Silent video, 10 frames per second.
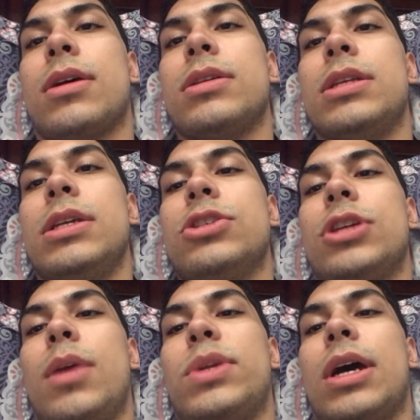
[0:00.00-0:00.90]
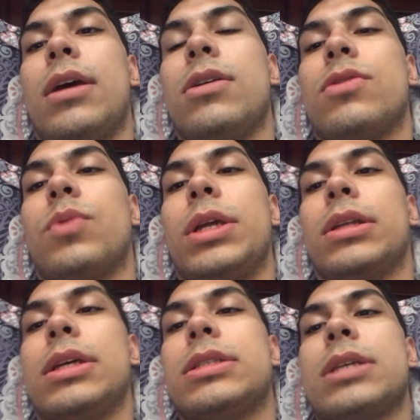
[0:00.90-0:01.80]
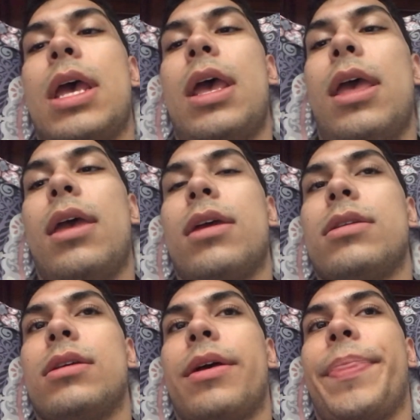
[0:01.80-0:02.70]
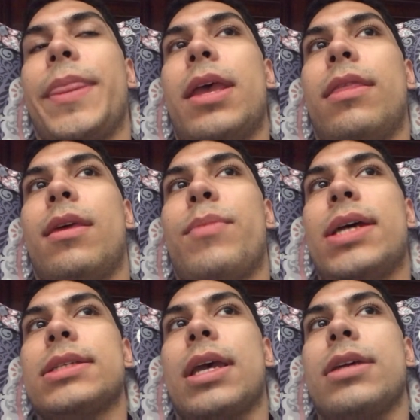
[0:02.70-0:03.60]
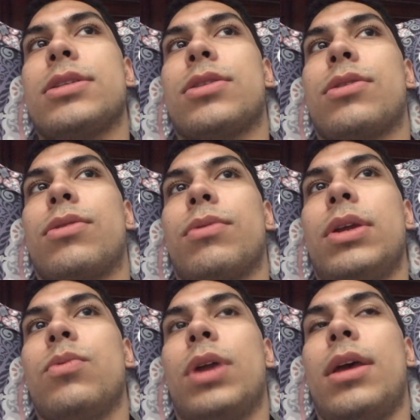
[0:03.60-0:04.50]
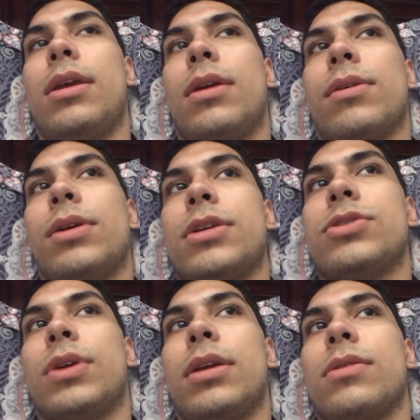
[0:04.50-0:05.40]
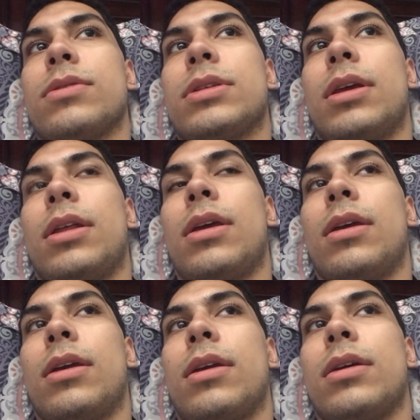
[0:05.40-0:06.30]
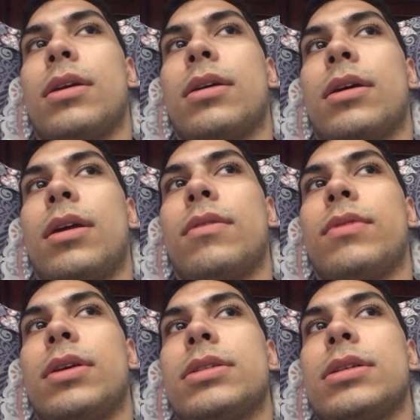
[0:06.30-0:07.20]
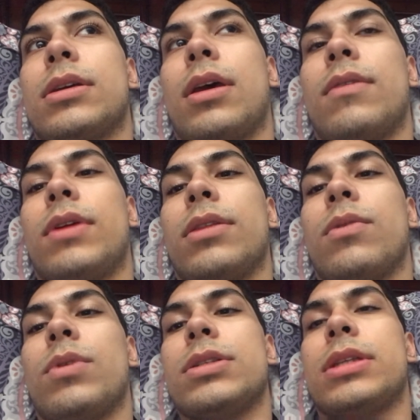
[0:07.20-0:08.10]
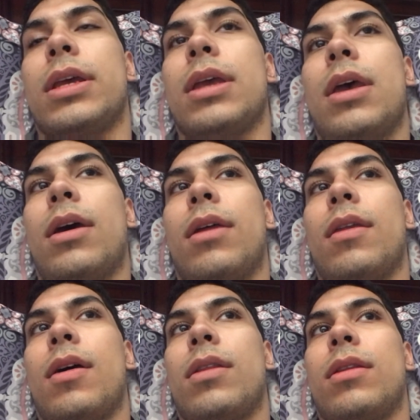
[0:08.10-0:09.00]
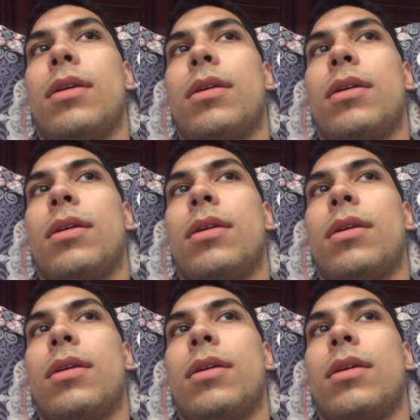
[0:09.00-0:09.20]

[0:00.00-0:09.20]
D-shaped iron ringlets. And the mask has three red arrowhead triangles, kind of like the ones like on